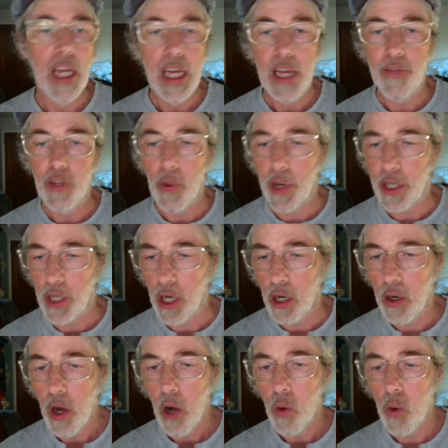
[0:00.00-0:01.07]
If you want to
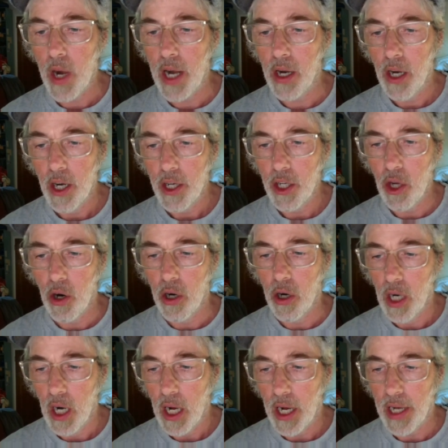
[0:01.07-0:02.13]
know where your
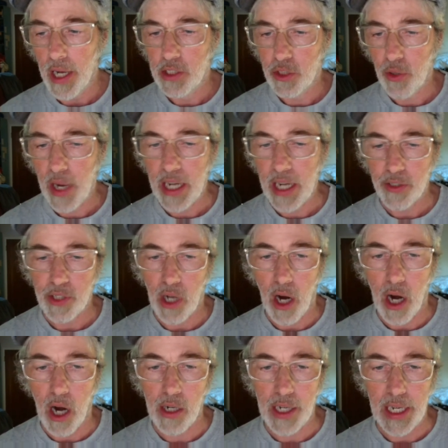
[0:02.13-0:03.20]
trails
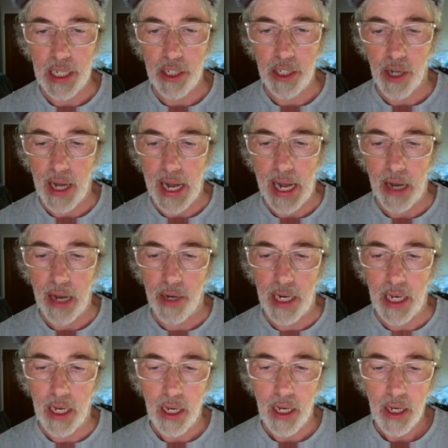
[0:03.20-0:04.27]
are in your
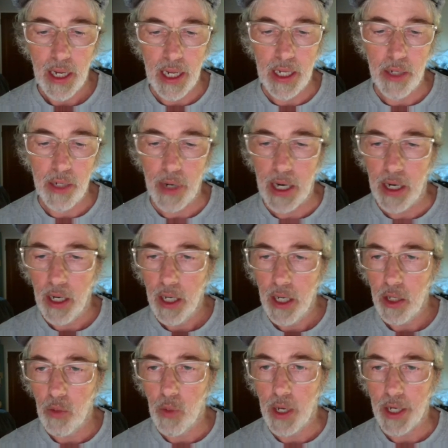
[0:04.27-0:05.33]
area, anywhere
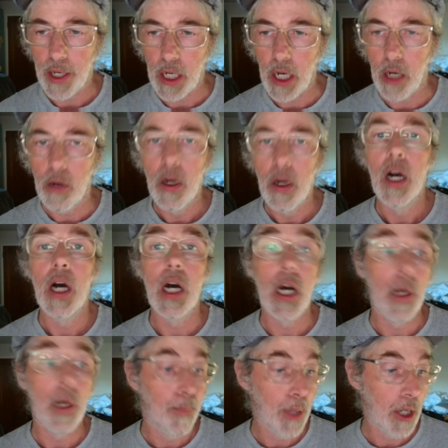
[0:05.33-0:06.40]
you want to go,
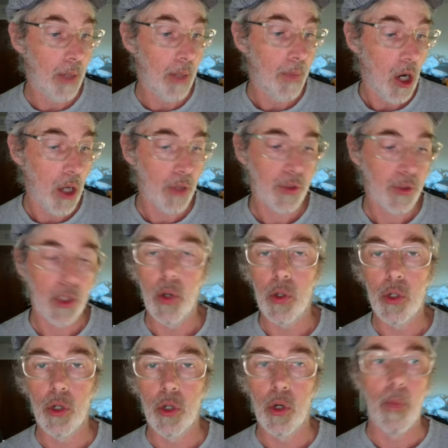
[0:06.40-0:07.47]
boom. Also,
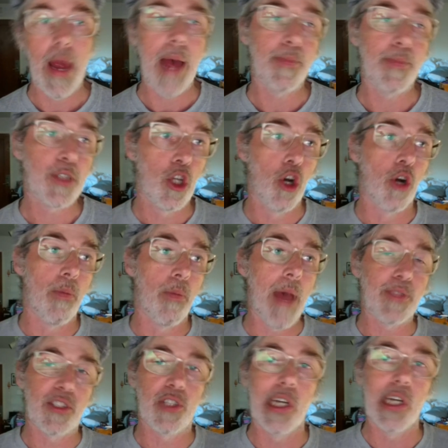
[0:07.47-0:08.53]
Google Maps
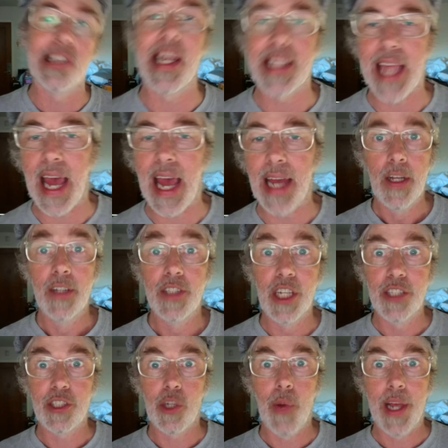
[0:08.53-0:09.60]
is good like that.
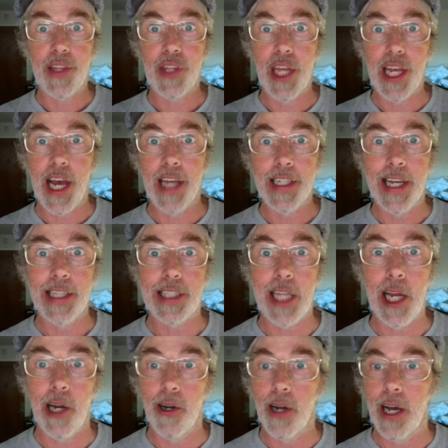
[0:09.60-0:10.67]
Just a quick thing on that
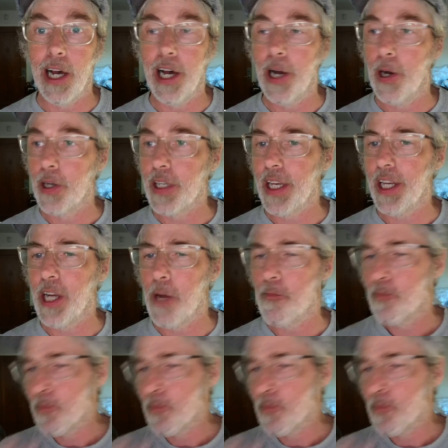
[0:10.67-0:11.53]
there. I'll get them.